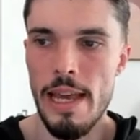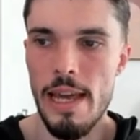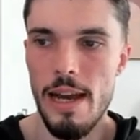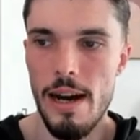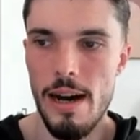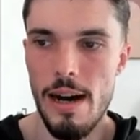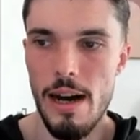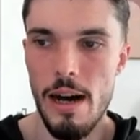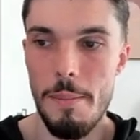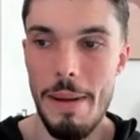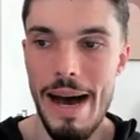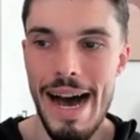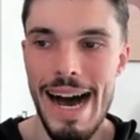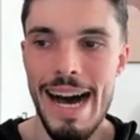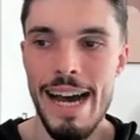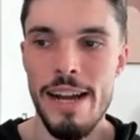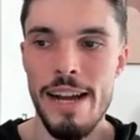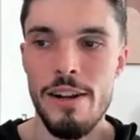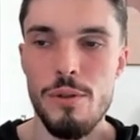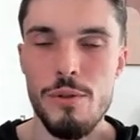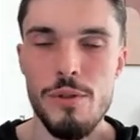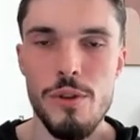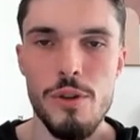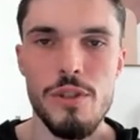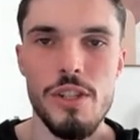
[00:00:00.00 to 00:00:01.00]
I
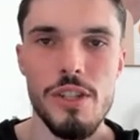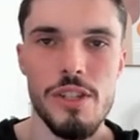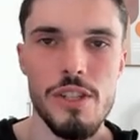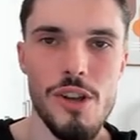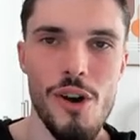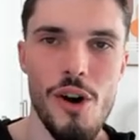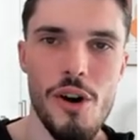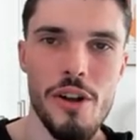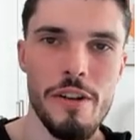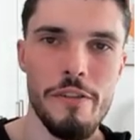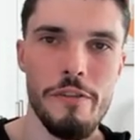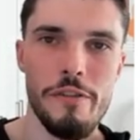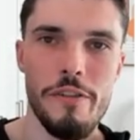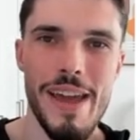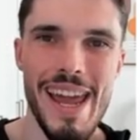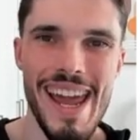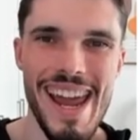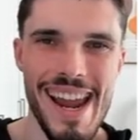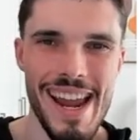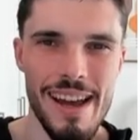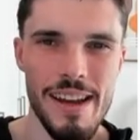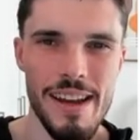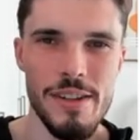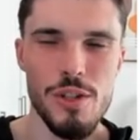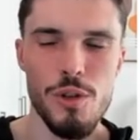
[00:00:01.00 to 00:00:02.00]
don't use a ton of
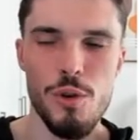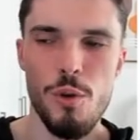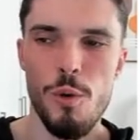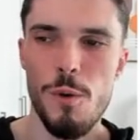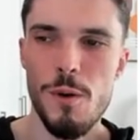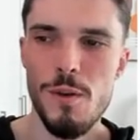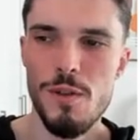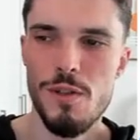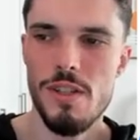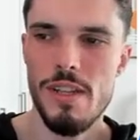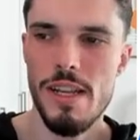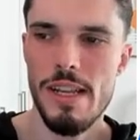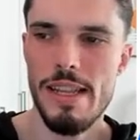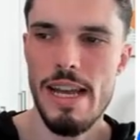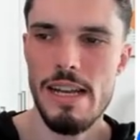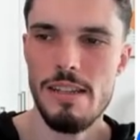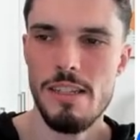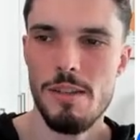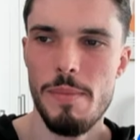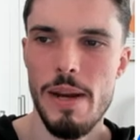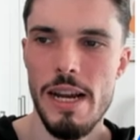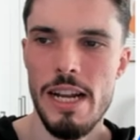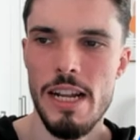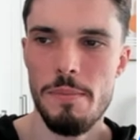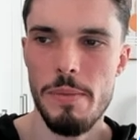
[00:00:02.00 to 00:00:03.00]
AI tools.
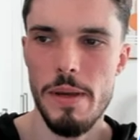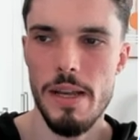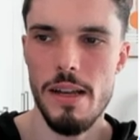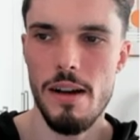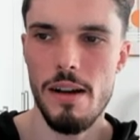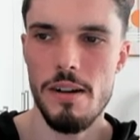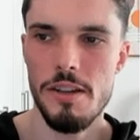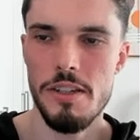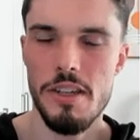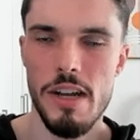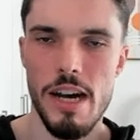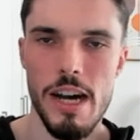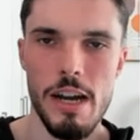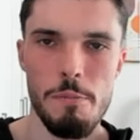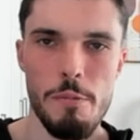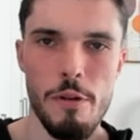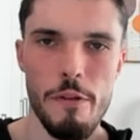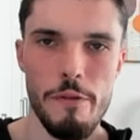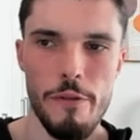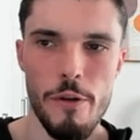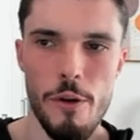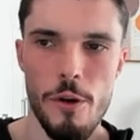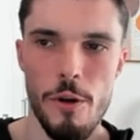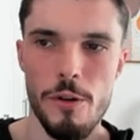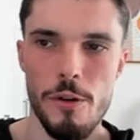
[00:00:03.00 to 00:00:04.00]
That's mainly because I
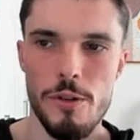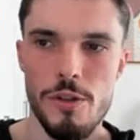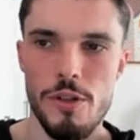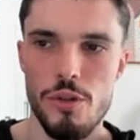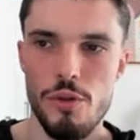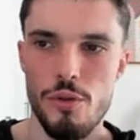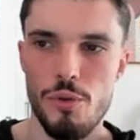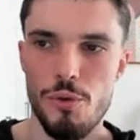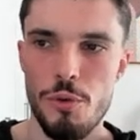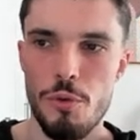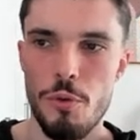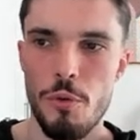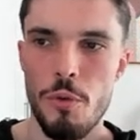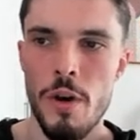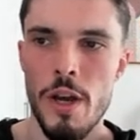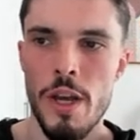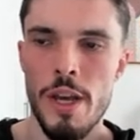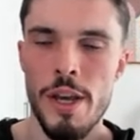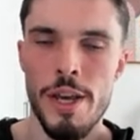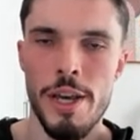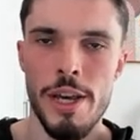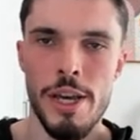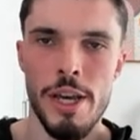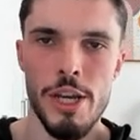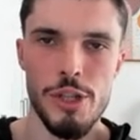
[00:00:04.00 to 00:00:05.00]
prefer to
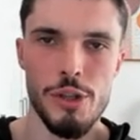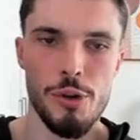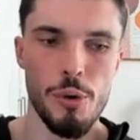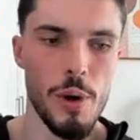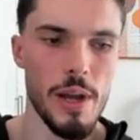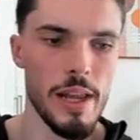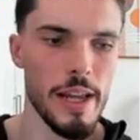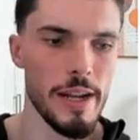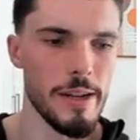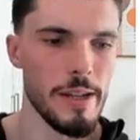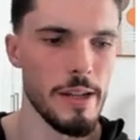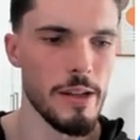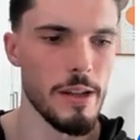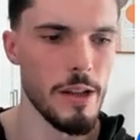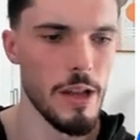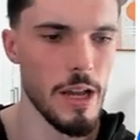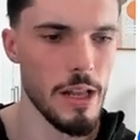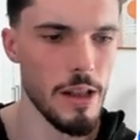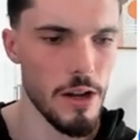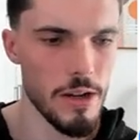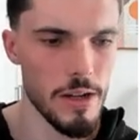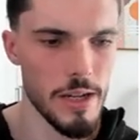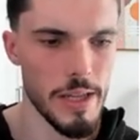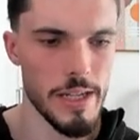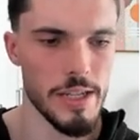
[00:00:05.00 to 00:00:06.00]
do
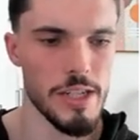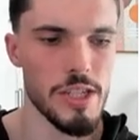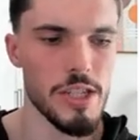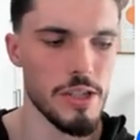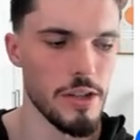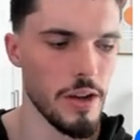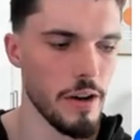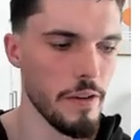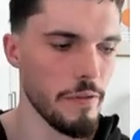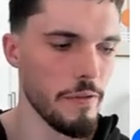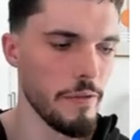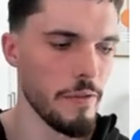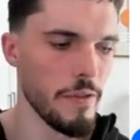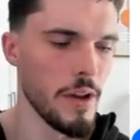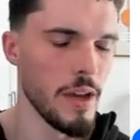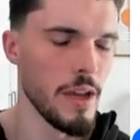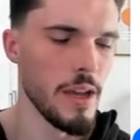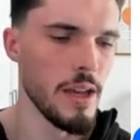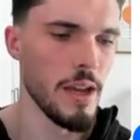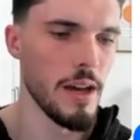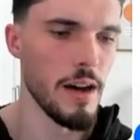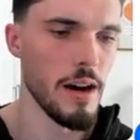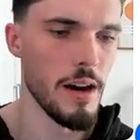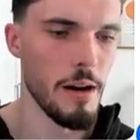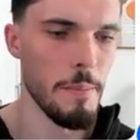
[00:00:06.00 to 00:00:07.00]
a lot of this stuff
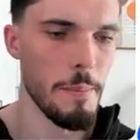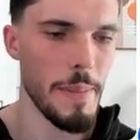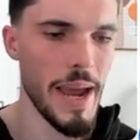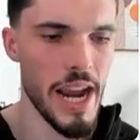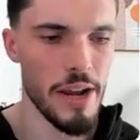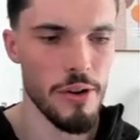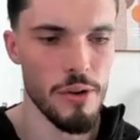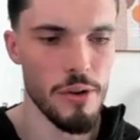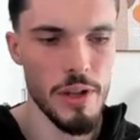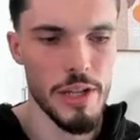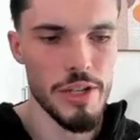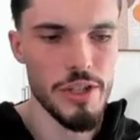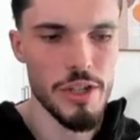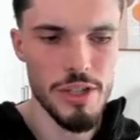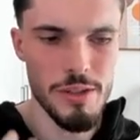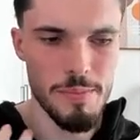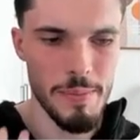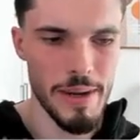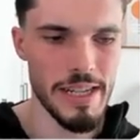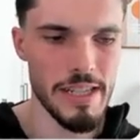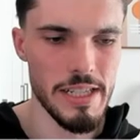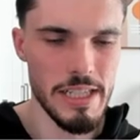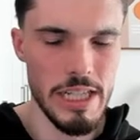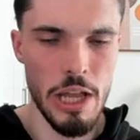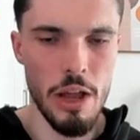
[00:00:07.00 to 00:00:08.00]
manually just
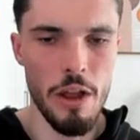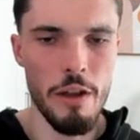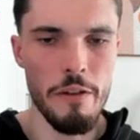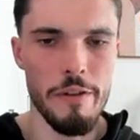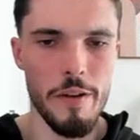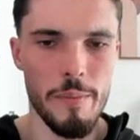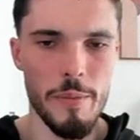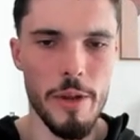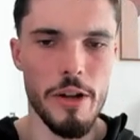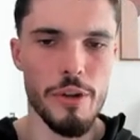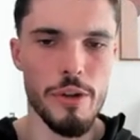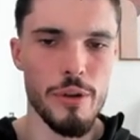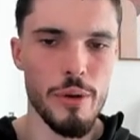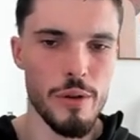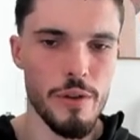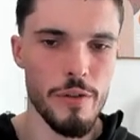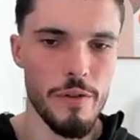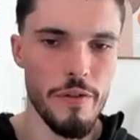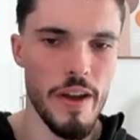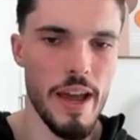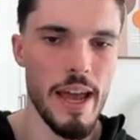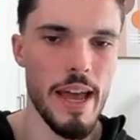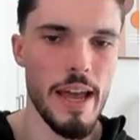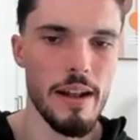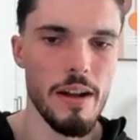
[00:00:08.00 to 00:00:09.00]
myself. I'm not a huge
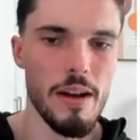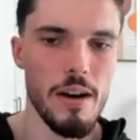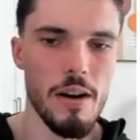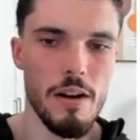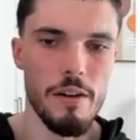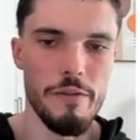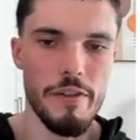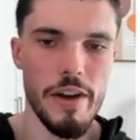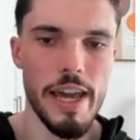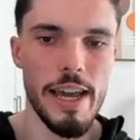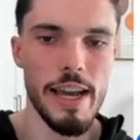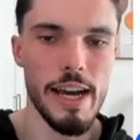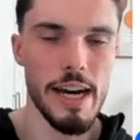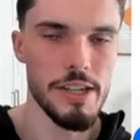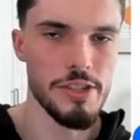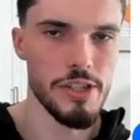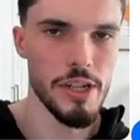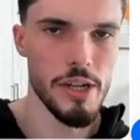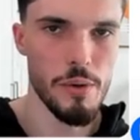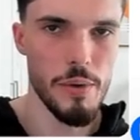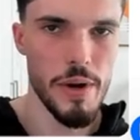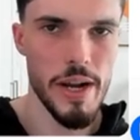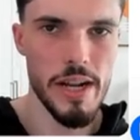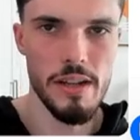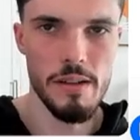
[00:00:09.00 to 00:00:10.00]
fan of AI
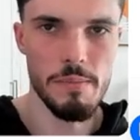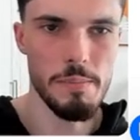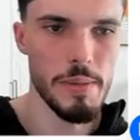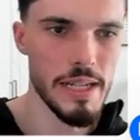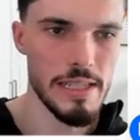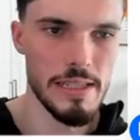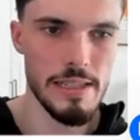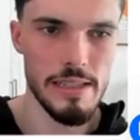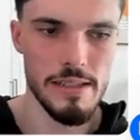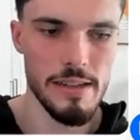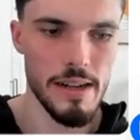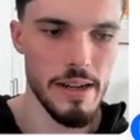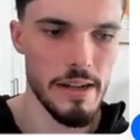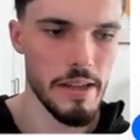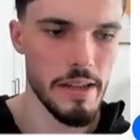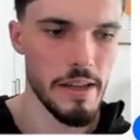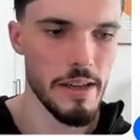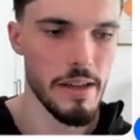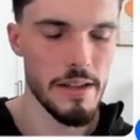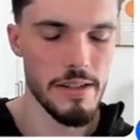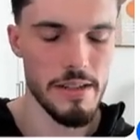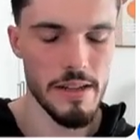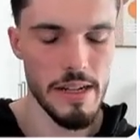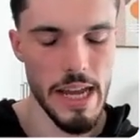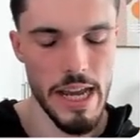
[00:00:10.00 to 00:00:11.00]
generated business
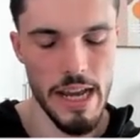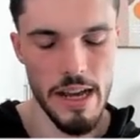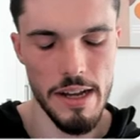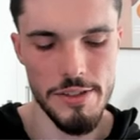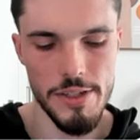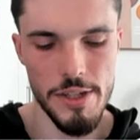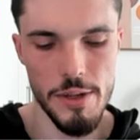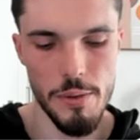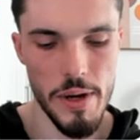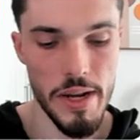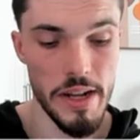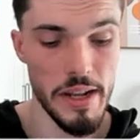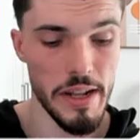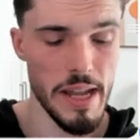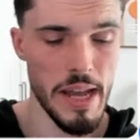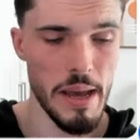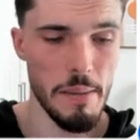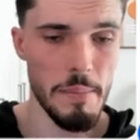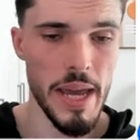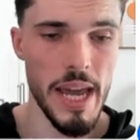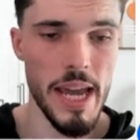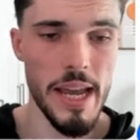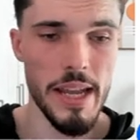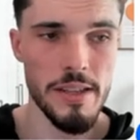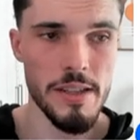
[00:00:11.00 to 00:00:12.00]
ideas and AI generated
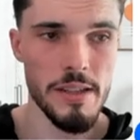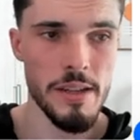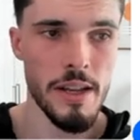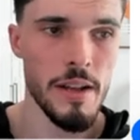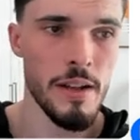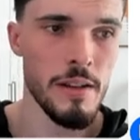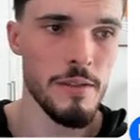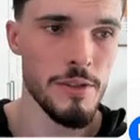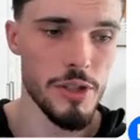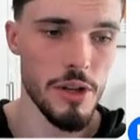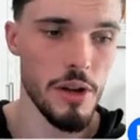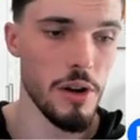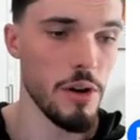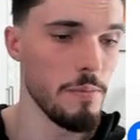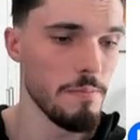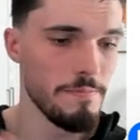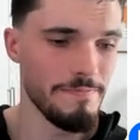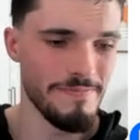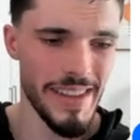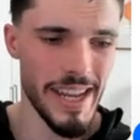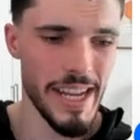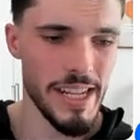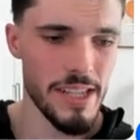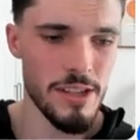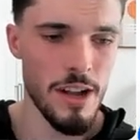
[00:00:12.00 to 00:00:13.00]
campaigns. So
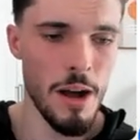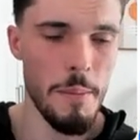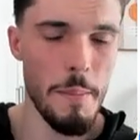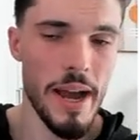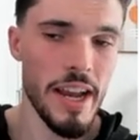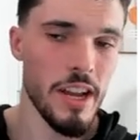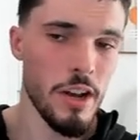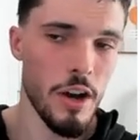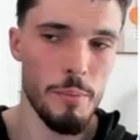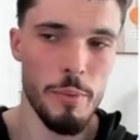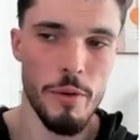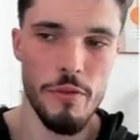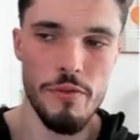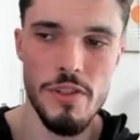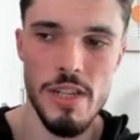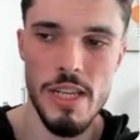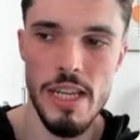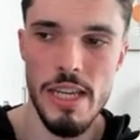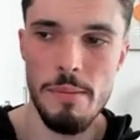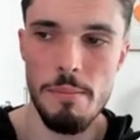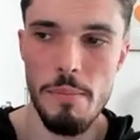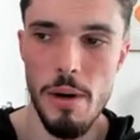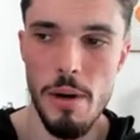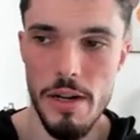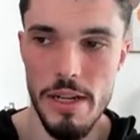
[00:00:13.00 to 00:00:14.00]
it's not my cup of
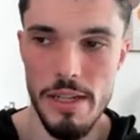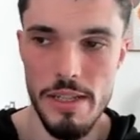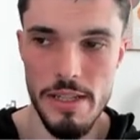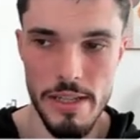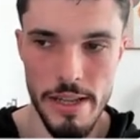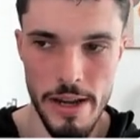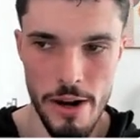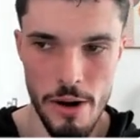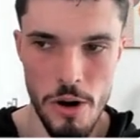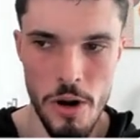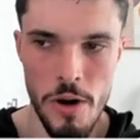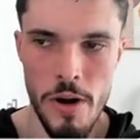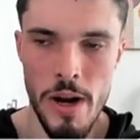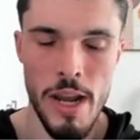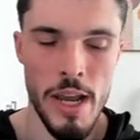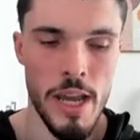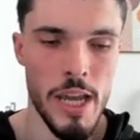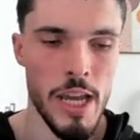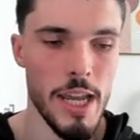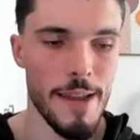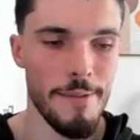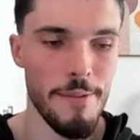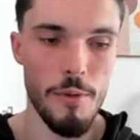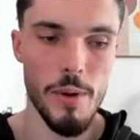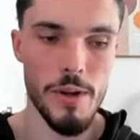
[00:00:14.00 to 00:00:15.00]
tea, but it's there
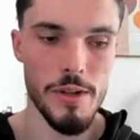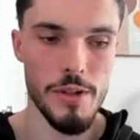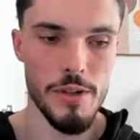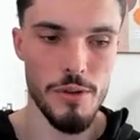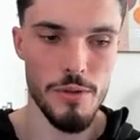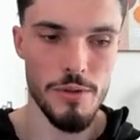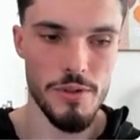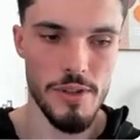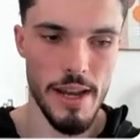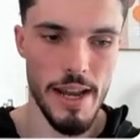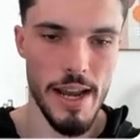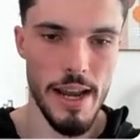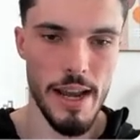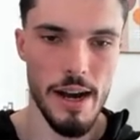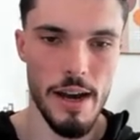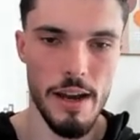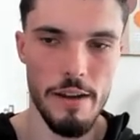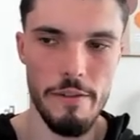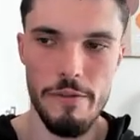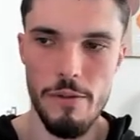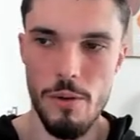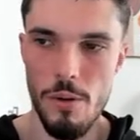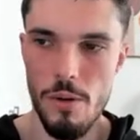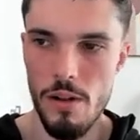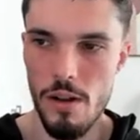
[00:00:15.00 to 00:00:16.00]
if you want to use
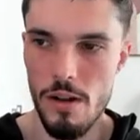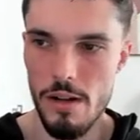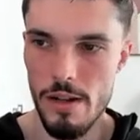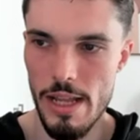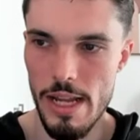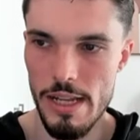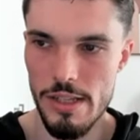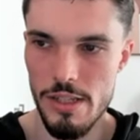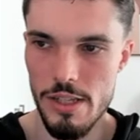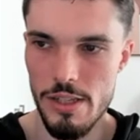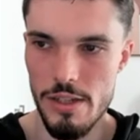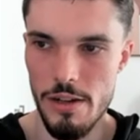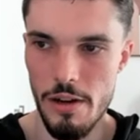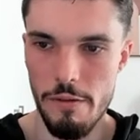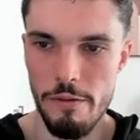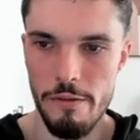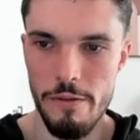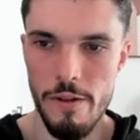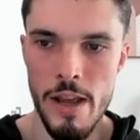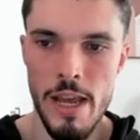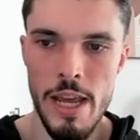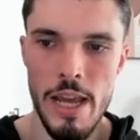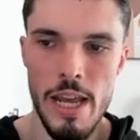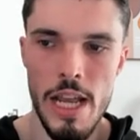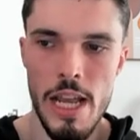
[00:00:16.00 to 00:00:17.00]
AI for a lot of that stuff.